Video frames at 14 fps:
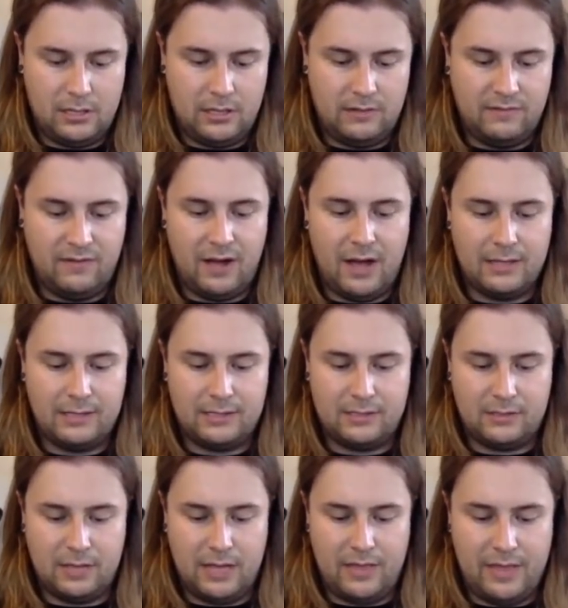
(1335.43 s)

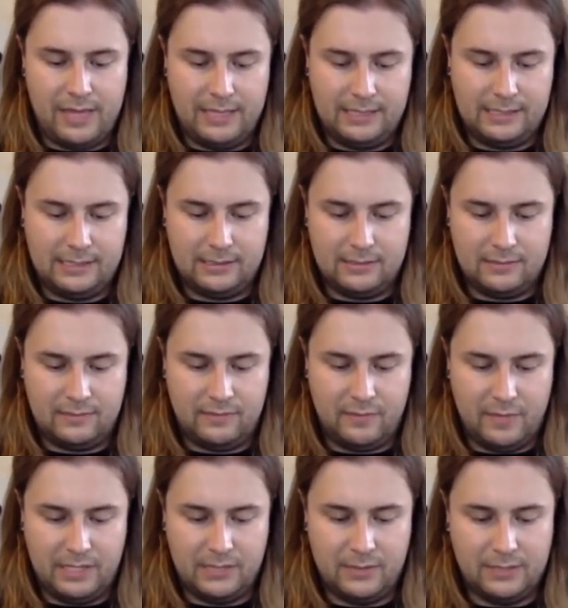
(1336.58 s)
advanced at this for
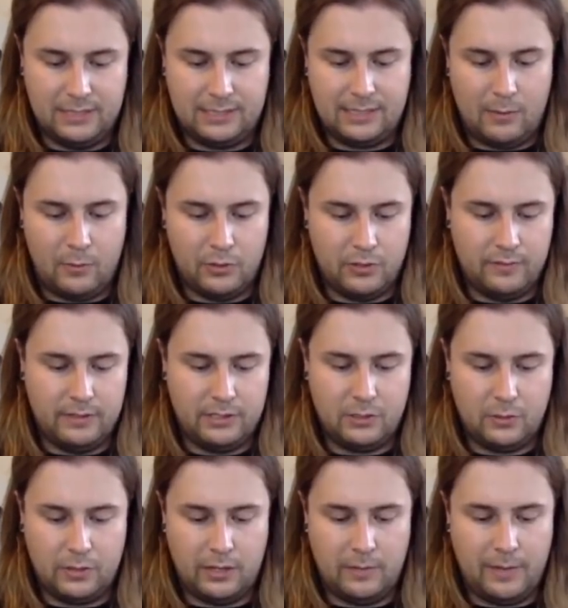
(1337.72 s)
me to understand what you're really
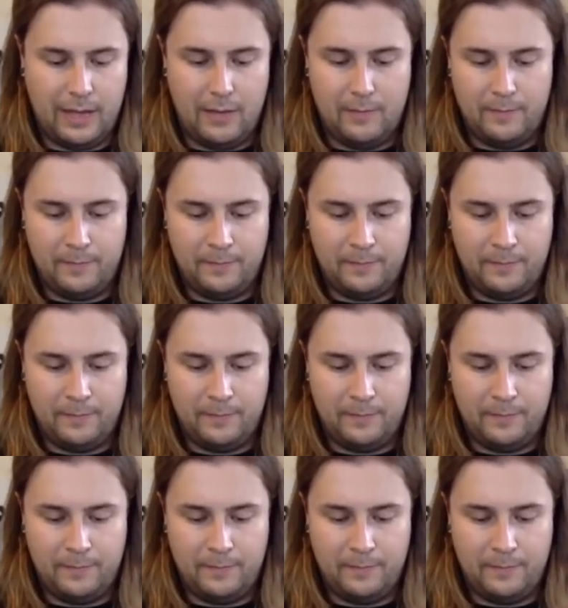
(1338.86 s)
talking about.